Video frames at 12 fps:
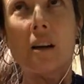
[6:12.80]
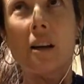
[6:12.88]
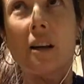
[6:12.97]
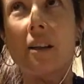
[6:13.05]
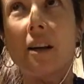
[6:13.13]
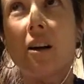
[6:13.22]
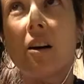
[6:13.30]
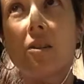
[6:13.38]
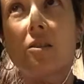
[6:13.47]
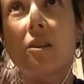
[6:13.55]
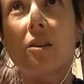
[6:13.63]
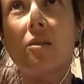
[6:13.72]
then
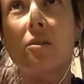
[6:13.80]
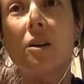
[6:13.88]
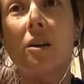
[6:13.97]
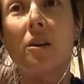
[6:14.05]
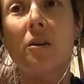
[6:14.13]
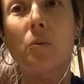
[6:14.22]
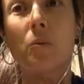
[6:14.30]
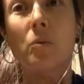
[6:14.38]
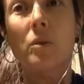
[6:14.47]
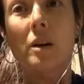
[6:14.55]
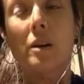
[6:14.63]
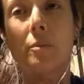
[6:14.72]
also,
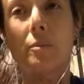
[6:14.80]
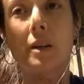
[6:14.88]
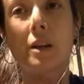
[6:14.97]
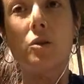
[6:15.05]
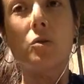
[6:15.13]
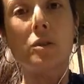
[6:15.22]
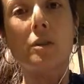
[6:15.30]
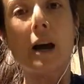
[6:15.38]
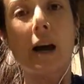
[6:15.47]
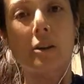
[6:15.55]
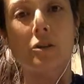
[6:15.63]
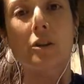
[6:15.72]
they used to
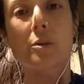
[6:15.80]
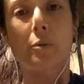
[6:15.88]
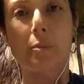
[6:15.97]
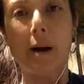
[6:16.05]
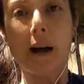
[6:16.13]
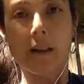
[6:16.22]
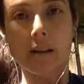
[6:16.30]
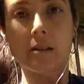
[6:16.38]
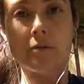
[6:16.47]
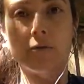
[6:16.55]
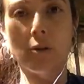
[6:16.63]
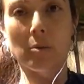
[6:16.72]
actually propel
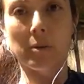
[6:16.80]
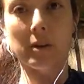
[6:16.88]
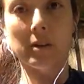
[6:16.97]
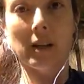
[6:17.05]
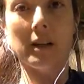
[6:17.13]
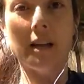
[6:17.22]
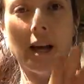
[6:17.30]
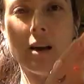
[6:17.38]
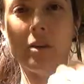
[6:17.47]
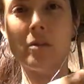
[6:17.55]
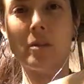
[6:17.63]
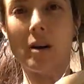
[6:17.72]
us forward. Like
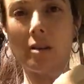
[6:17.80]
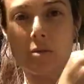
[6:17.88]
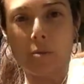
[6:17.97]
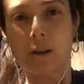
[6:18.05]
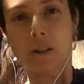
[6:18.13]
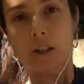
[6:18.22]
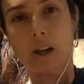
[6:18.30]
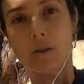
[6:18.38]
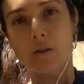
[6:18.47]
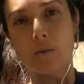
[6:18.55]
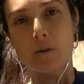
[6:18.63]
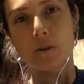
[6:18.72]
now, not so much. Now
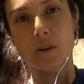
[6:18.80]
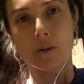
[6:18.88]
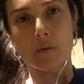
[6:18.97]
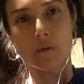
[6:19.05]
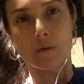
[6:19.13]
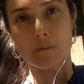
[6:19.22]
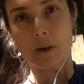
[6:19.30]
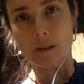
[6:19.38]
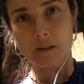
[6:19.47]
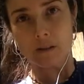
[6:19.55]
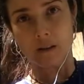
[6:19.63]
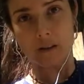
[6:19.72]
it's mostly the
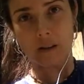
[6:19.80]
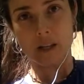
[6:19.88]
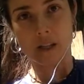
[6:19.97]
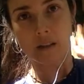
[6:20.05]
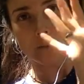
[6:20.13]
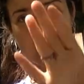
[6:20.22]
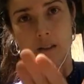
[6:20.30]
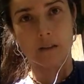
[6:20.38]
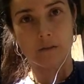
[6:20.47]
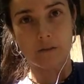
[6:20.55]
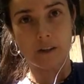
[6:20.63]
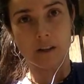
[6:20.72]
muscles in our legs because
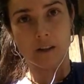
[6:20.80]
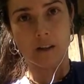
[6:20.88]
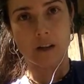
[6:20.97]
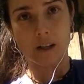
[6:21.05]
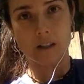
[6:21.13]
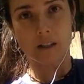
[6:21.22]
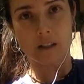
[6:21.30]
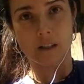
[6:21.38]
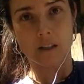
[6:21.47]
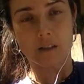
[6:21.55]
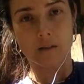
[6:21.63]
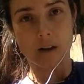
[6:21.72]
our feet are locked into
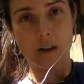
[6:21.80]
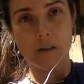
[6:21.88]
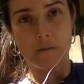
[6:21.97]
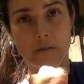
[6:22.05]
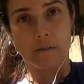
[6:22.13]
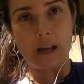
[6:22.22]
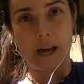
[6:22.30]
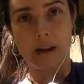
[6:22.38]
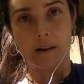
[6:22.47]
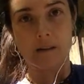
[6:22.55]
this flat